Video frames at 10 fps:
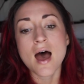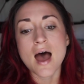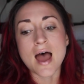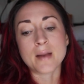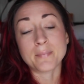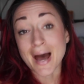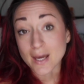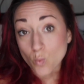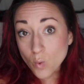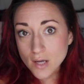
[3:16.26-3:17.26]
and buy
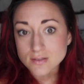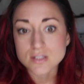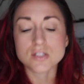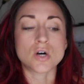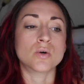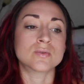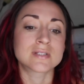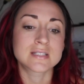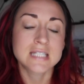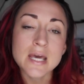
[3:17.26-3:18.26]
at once. So
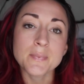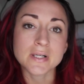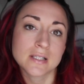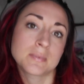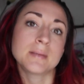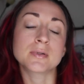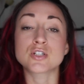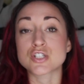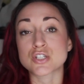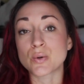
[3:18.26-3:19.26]
typically people
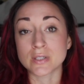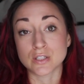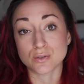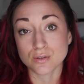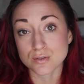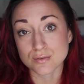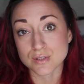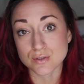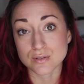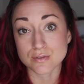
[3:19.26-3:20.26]
are just going to little grocery
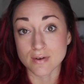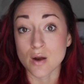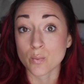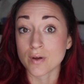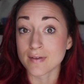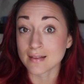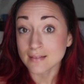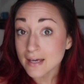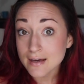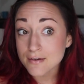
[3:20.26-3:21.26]
stores around where they
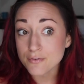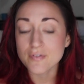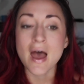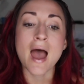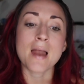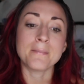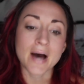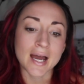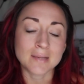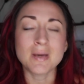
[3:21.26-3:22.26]
live and
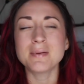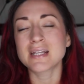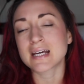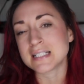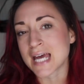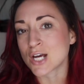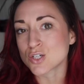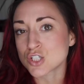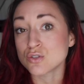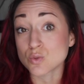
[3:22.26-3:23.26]
buying maybe like a day or
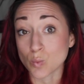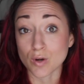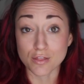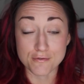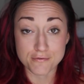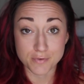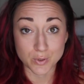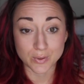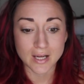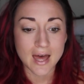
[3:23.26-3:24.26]
two's worth of
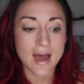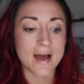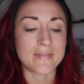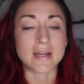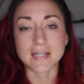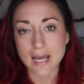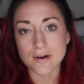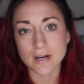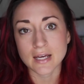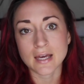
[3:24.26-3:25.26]
food and then
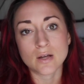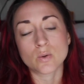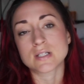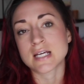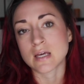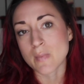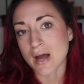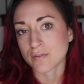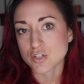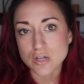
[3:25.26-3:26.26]
carrying it or taking it
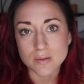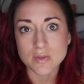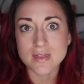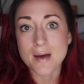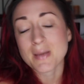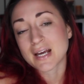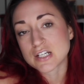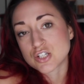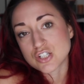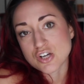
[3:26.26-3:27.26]
back on the train with them. I
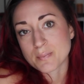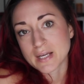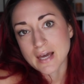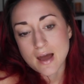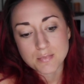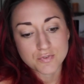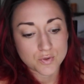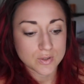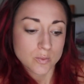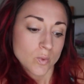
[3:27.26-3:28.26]
guess you could jump in a cab if you
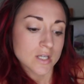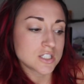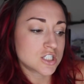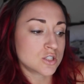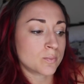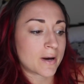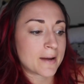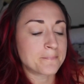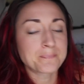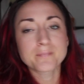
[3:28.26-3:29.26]
really wanted to,
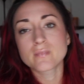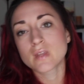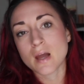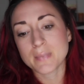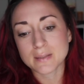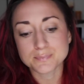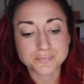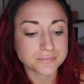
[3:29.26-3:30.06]
but I mean,